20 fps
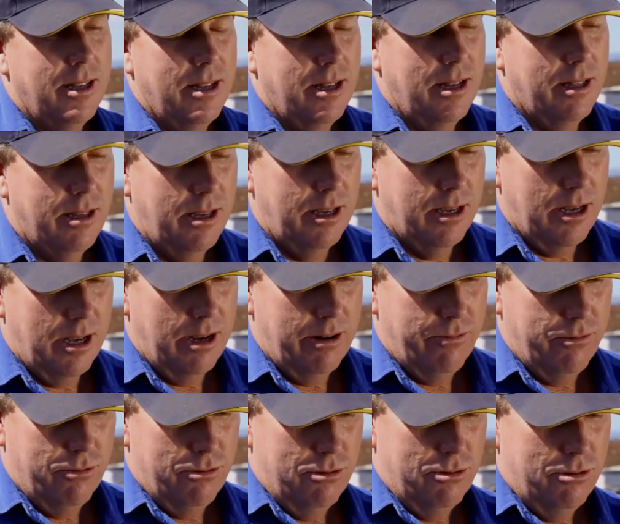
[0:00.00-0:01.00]
I think
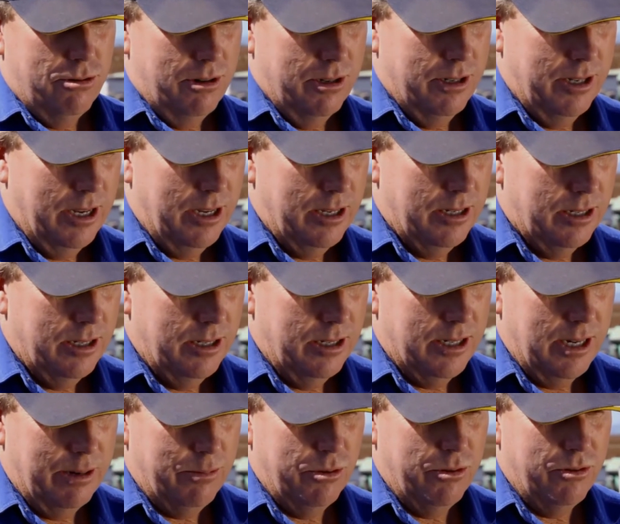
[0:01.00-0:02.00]
overall, you know, in
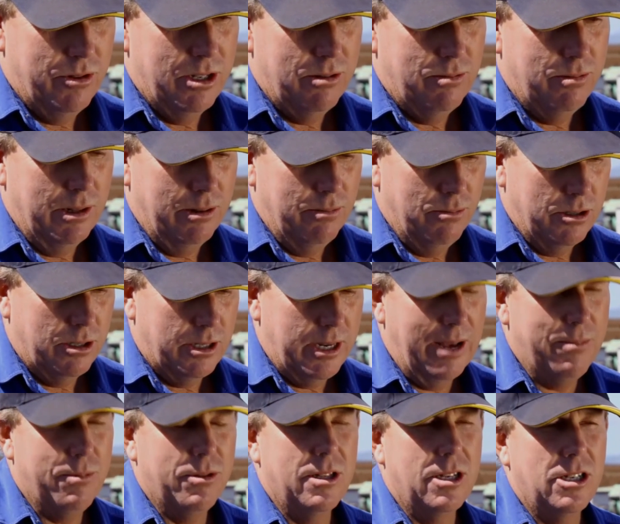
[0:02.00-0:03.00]
summary of this, what's
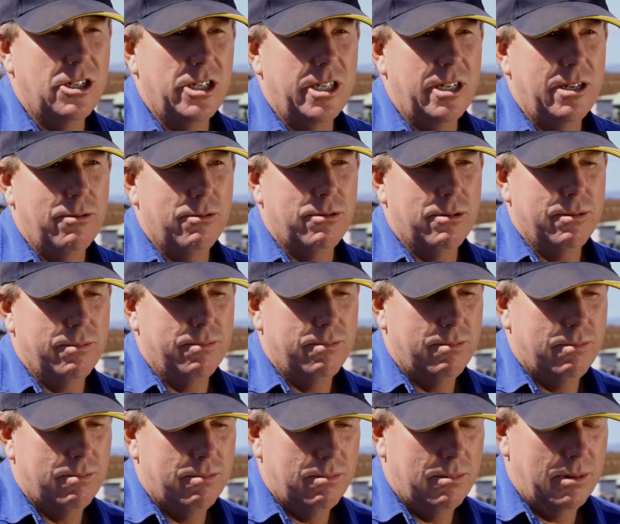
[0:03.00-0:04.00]
happened this year with
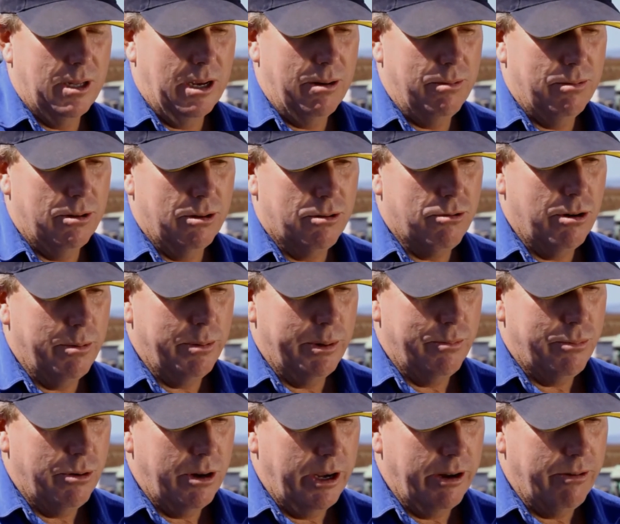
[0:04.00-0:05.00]
the
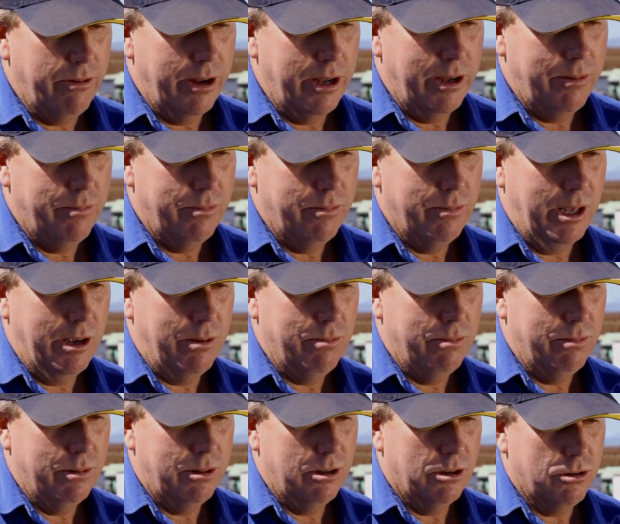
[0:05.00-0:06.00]
cropping program, you know,
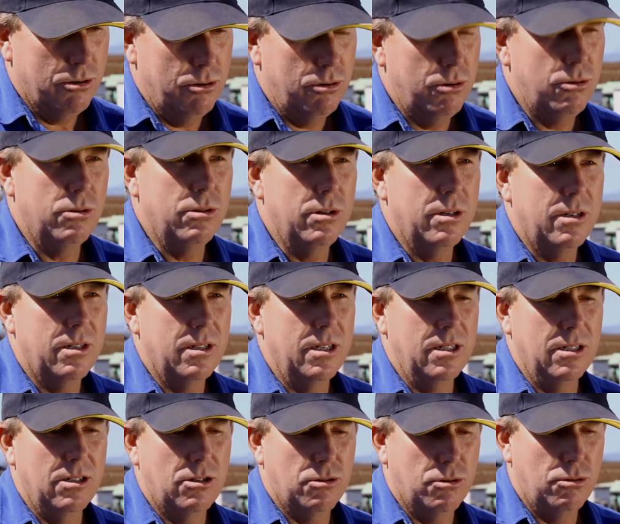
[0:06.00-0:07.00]
with the corn
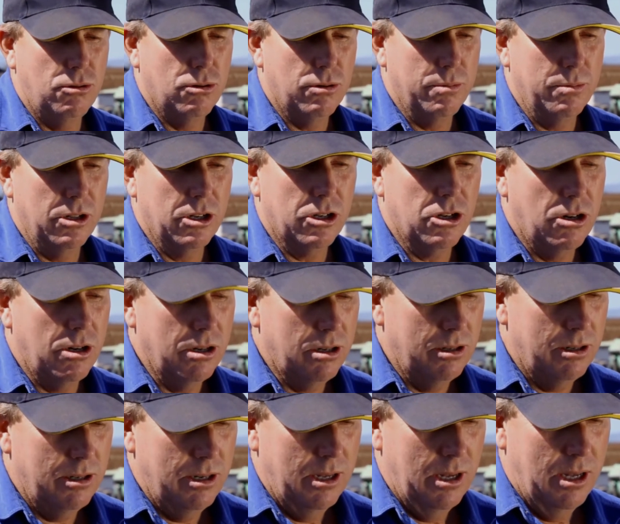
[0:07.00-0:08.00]
and the sorghum and the
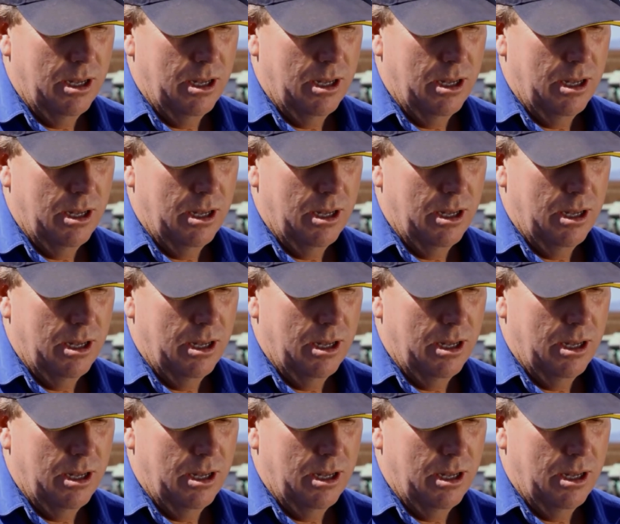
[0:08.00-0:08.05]
cotton,